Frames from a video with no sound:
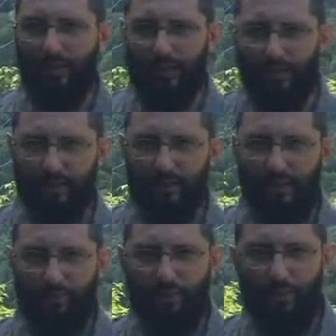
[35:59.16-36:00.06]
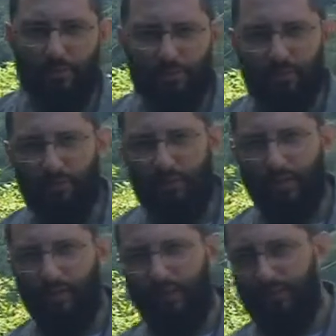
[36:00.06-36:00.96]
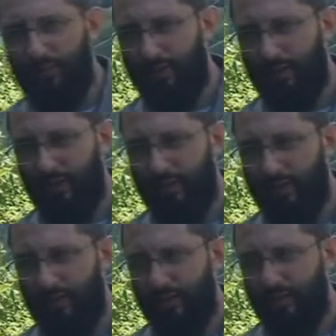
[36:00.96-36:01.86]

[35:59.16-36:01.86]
the light. But when people are running away from the light,